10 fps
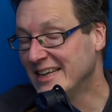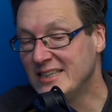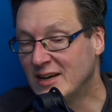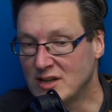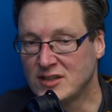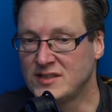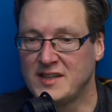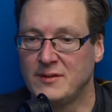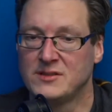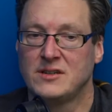No, I just
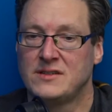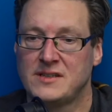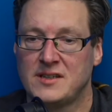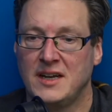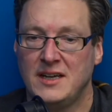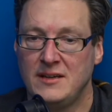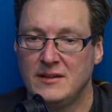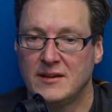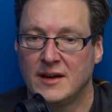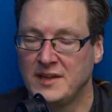think it was good to see.
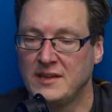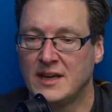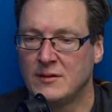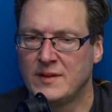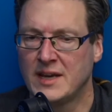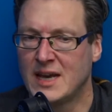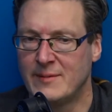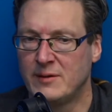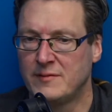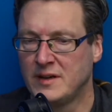I think they came
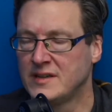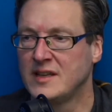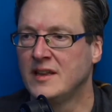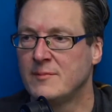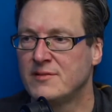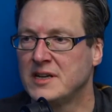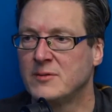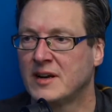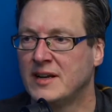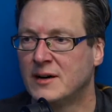out with the figures, didn't they, pretty
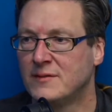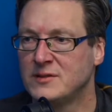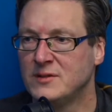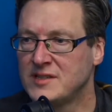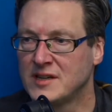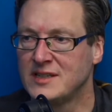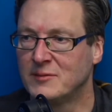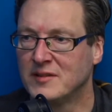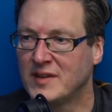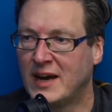quickly afterwards,
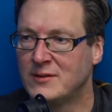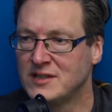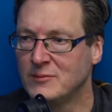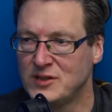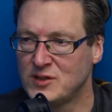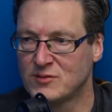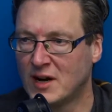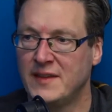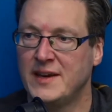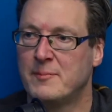61,000, which is
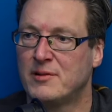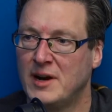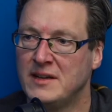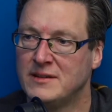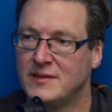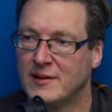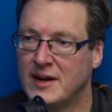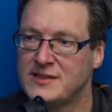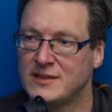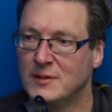right at the upper end of their
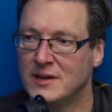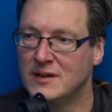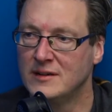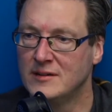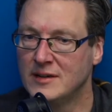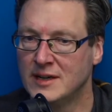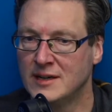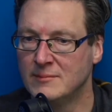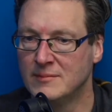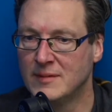estimate.
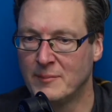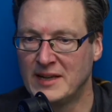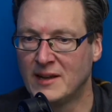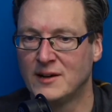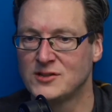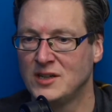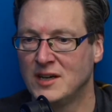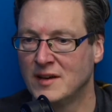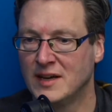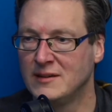I mean, last
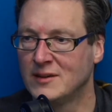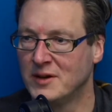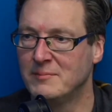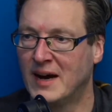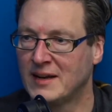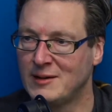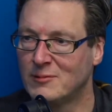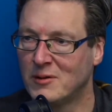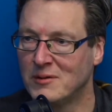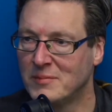year they got it badly
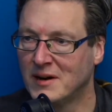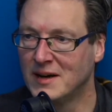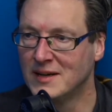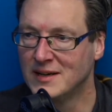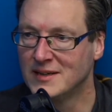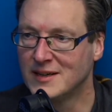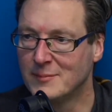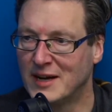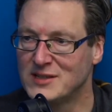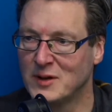wrong by
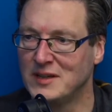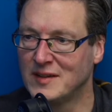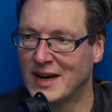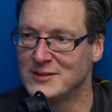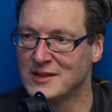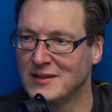about 20,000.